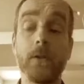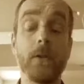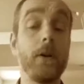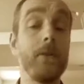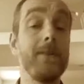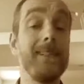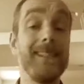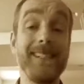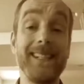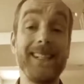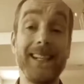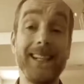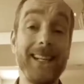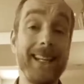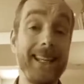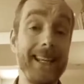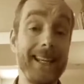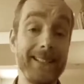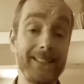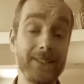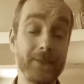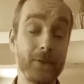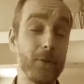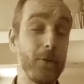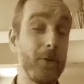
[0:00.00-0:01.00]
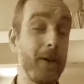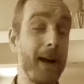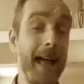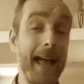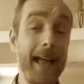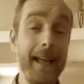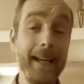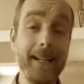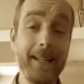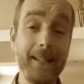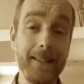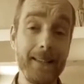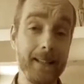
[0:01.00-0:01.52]
you don't need a list or
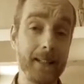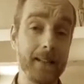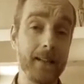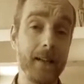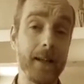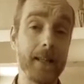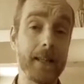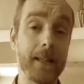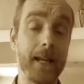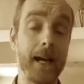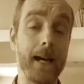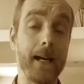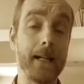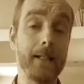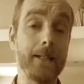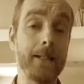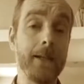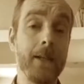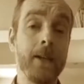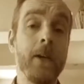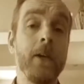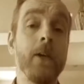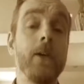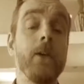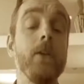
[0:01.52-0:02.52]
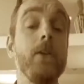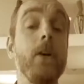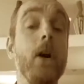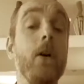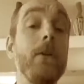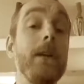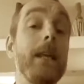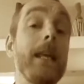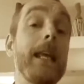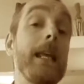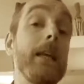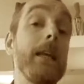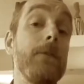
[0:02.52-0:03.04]
anything like that. You
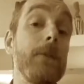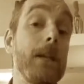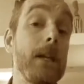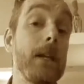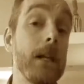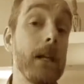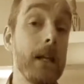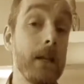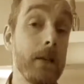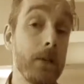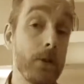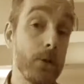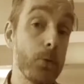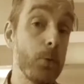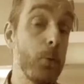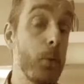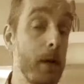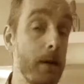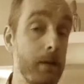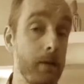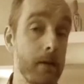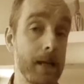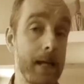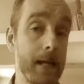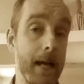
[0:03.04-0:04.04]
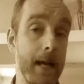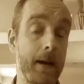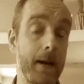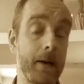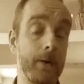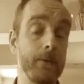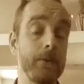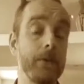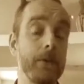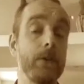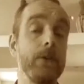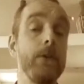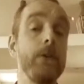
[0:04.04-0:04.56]
don't even need a Twitter
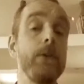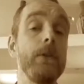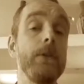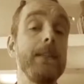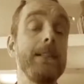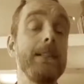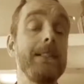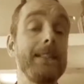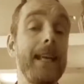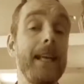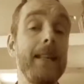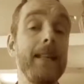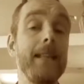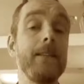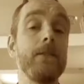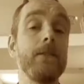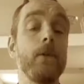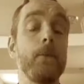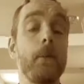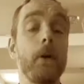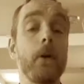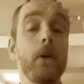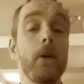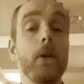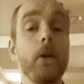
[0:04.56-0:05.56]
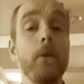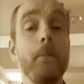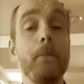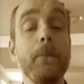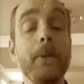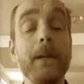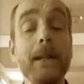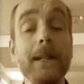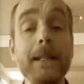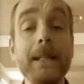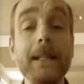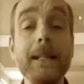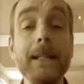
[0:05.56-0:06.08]
account. You can set this up on a
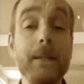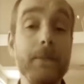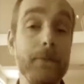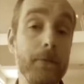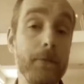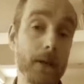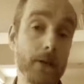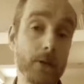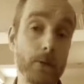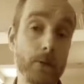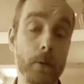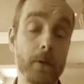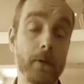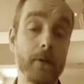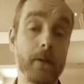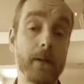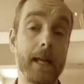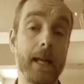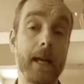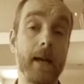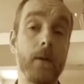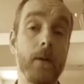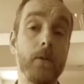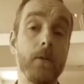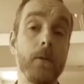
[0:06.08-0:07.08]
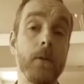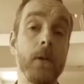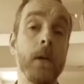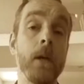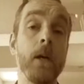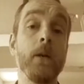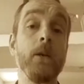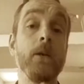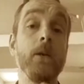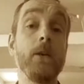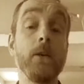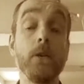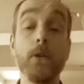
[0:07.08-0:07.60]
completely fresh Twitter account.
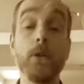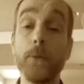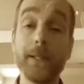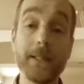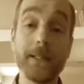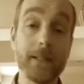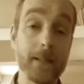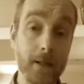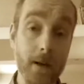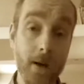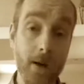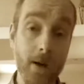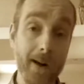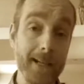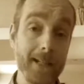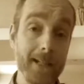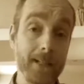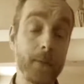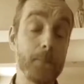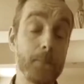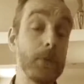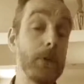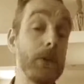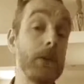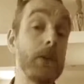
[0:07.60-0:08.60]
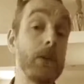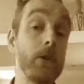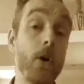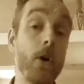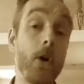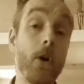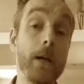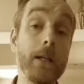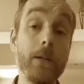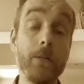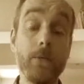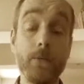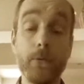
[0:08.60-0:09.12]
You can do it tonight. I'm going to
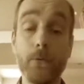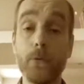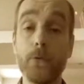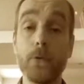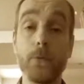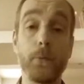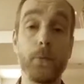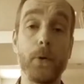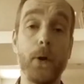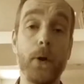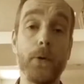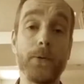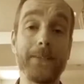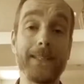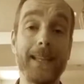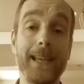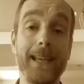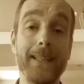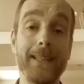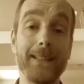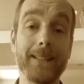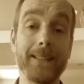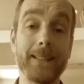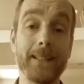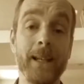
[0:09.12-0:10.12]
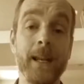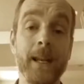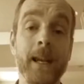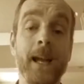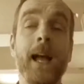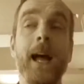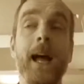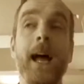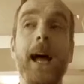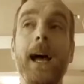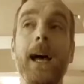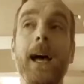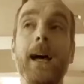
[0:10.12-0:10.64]
guide you through the process,
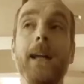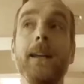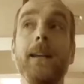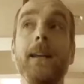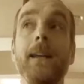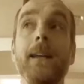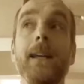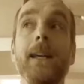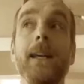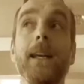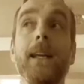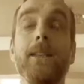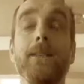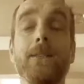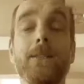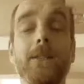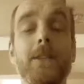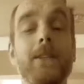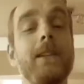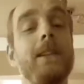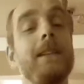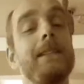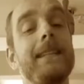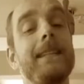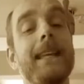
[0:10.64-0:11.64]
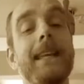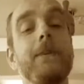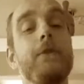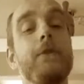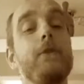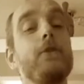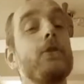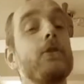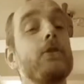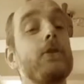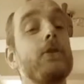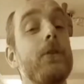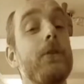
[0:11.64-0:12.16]
and it's going to take you
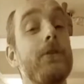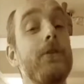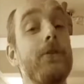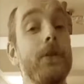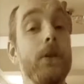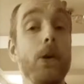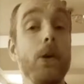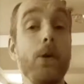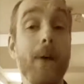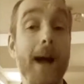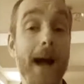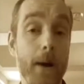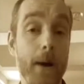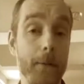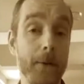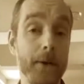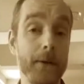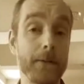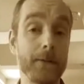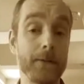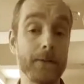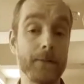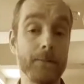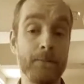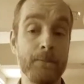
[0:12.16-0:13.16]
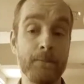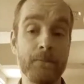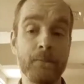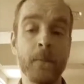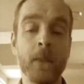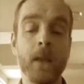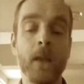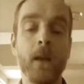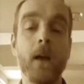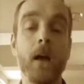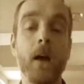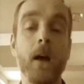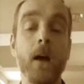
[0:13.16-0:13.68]
just a few hours.
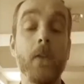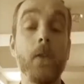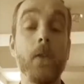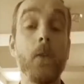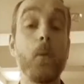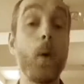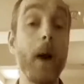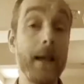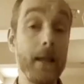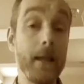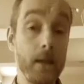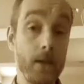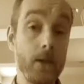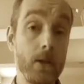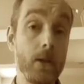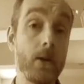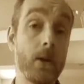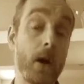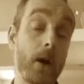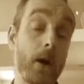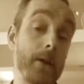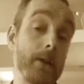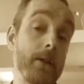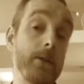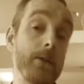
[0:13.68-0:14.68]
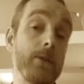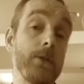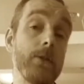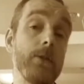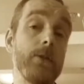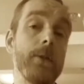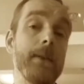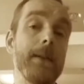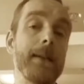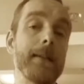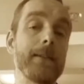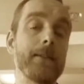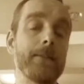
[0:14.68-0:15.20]
The way that you're going to do
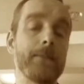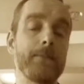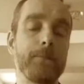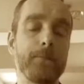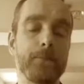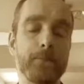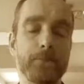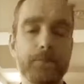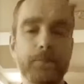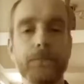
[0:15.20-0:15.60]
this,